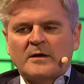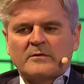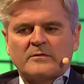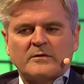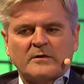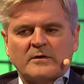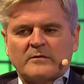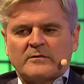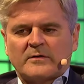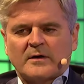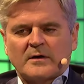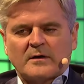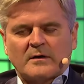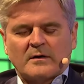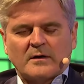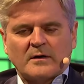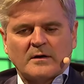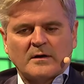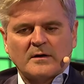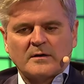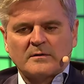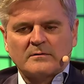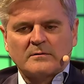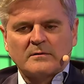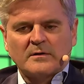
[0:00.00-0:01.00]
cities like
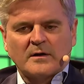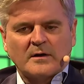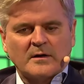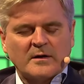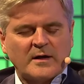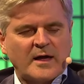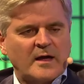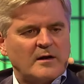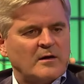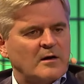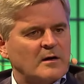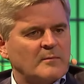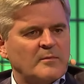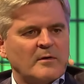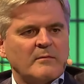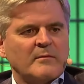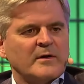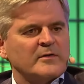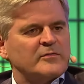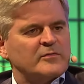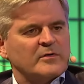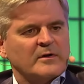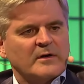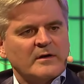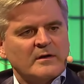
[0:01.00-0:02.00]
uh, uh, Ann Arbor,
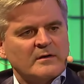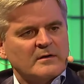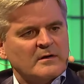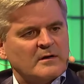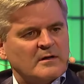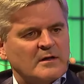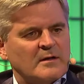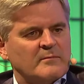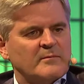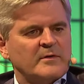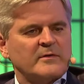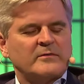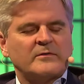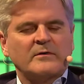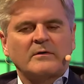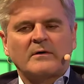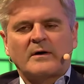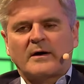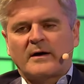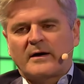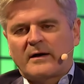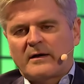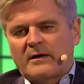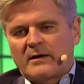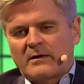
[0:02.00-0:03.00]
Michigan, Columbus,
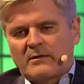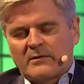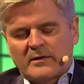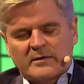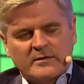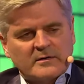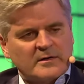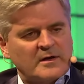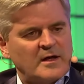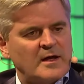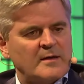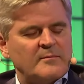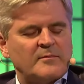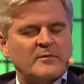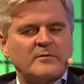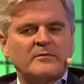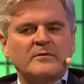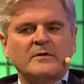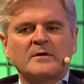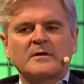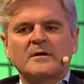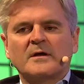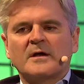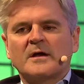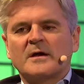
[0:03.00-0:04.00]
Ohio, Indianapolis,
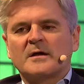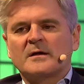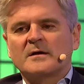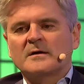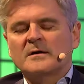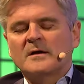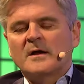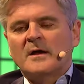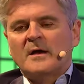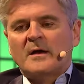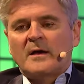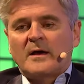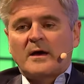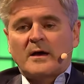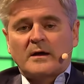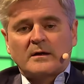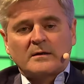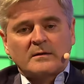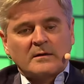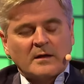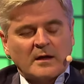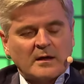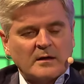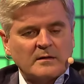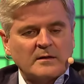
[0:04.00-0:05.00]
Indiana,
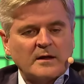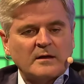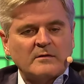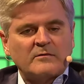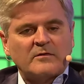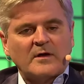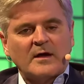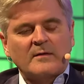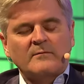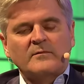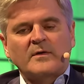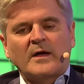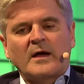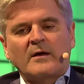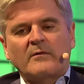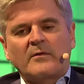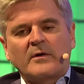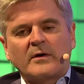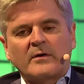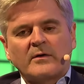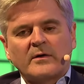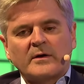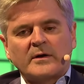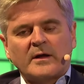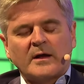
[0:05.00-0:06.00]
and and that same day
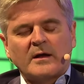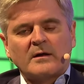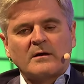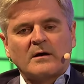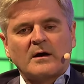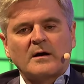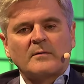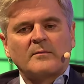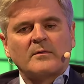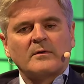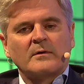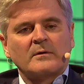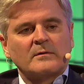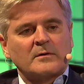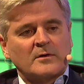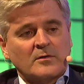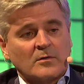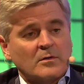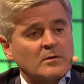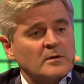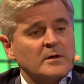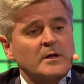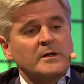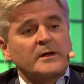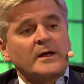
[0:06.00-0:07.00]
we were in Ann Arbor.
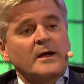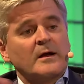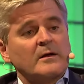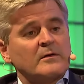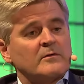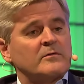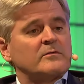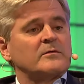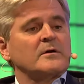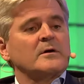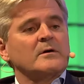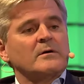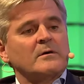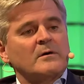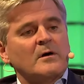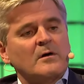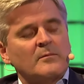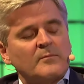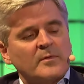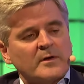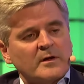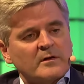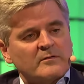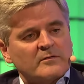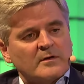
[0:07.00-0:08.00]
Google announced their open
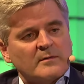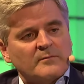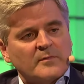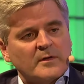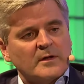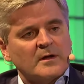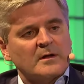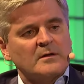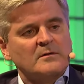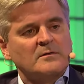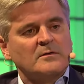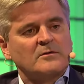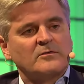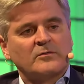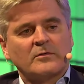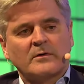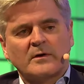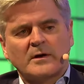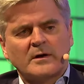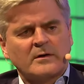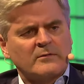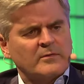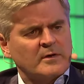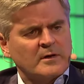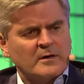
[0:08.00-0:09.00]
opening something in
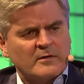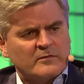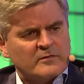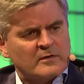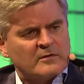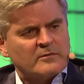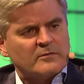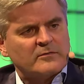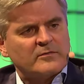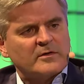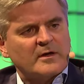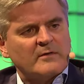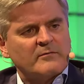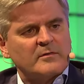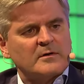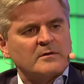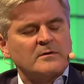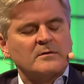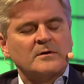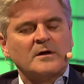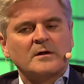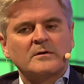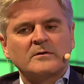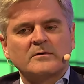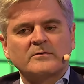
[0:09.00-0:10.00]
Detroit, creating six or
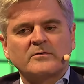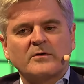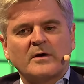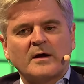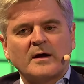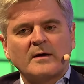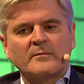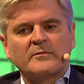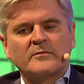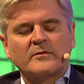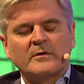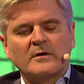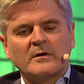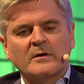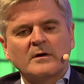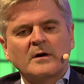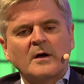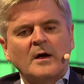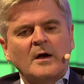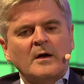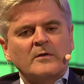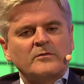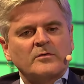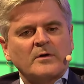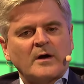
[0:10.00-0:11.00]
700 jobs there.
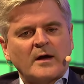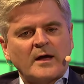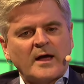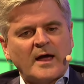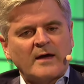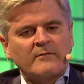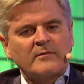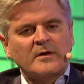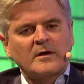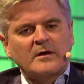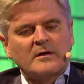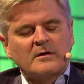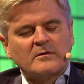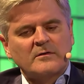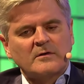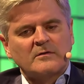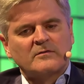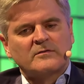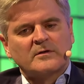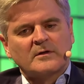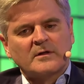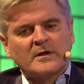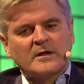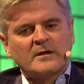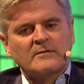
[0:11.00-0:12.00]
So having these
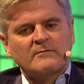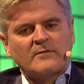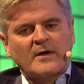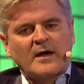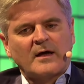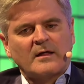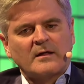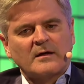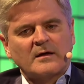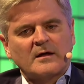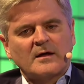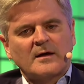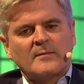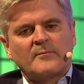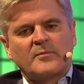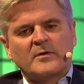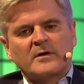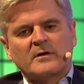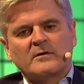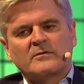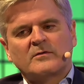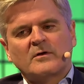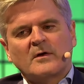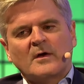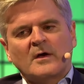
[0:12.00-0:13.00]
Silicon Valley
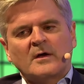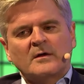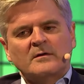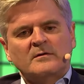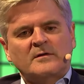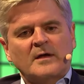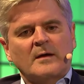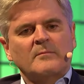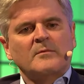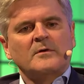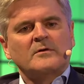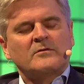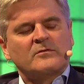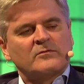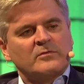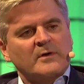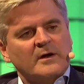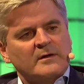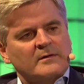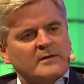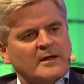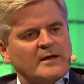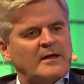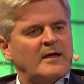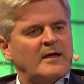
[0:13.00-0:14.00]
companies demonstrate they